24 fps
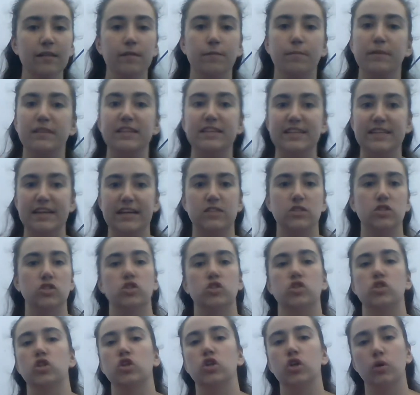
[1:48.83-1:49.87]
but the dance is just
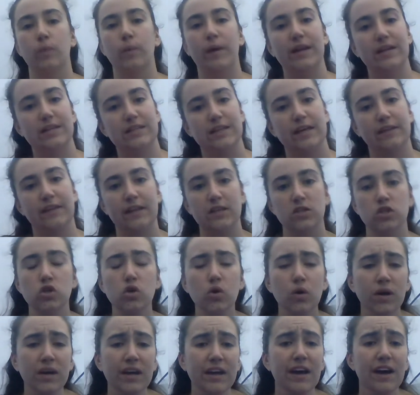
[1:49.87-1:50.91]
a good way to tell that
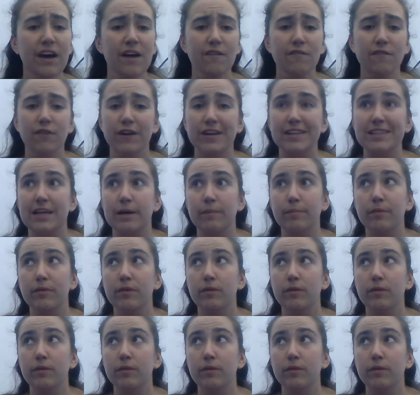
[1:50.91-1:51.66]
story. For example, the